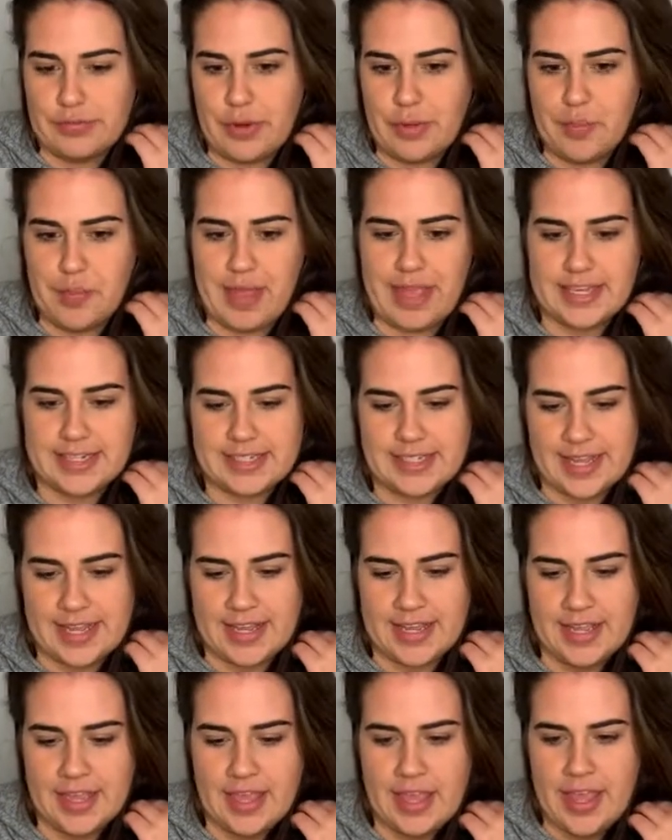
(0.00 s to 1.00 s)

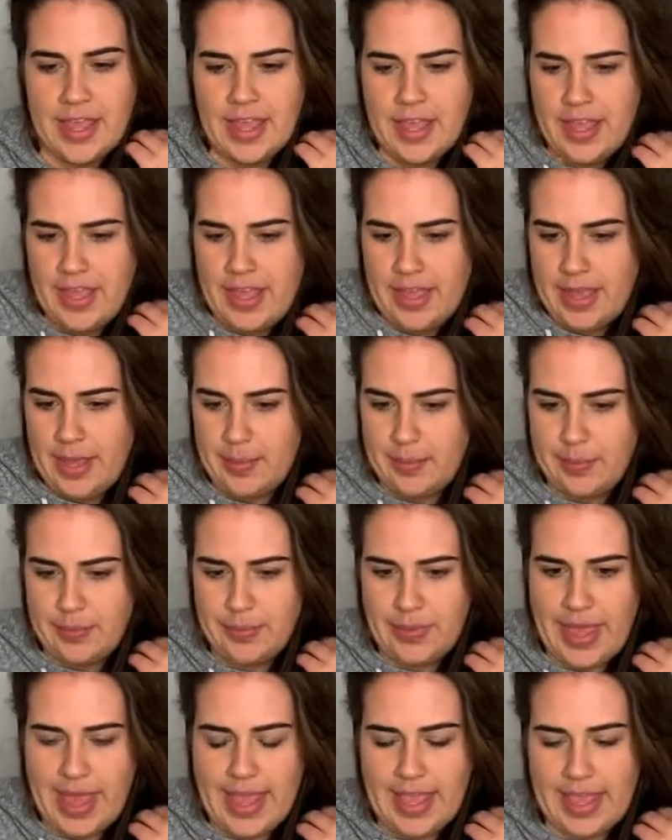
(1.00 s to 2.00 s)
romantic
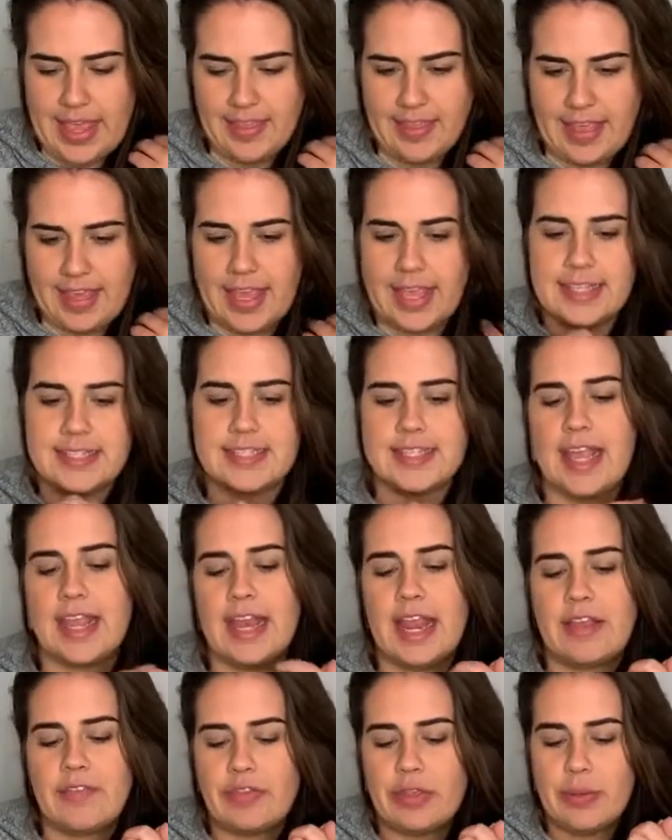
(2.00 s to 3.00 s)
bouquet. And like I said,
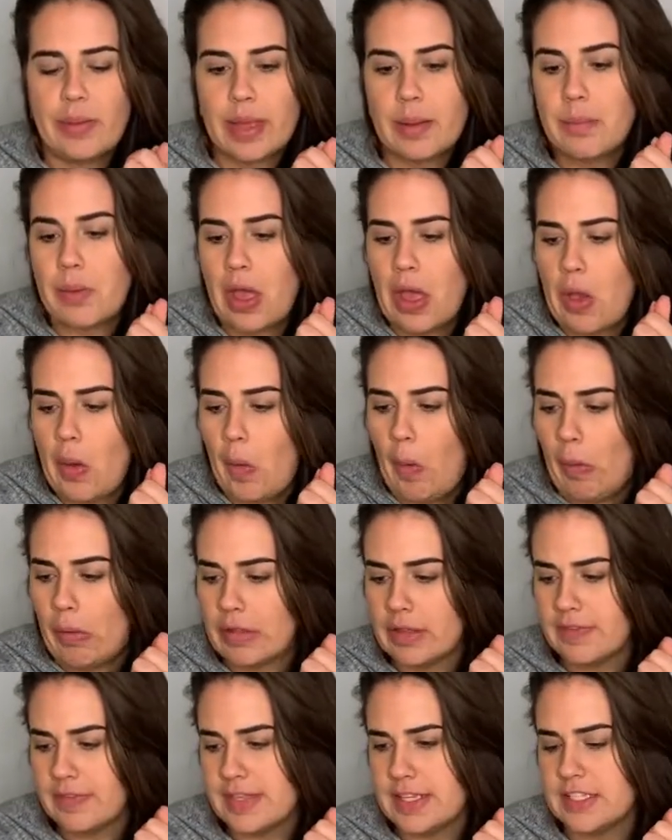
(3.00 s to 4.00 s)
if you had bought
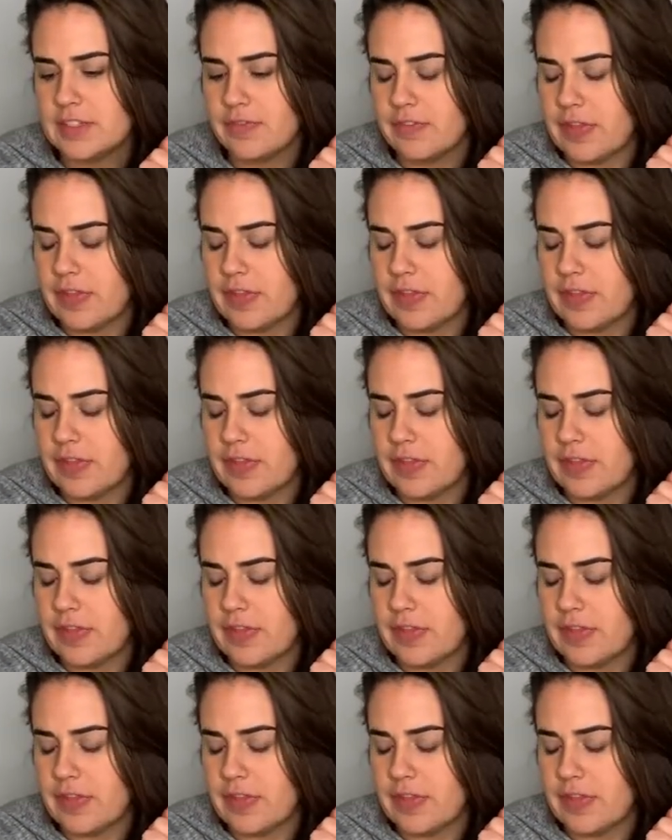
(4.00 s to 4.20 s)
all of these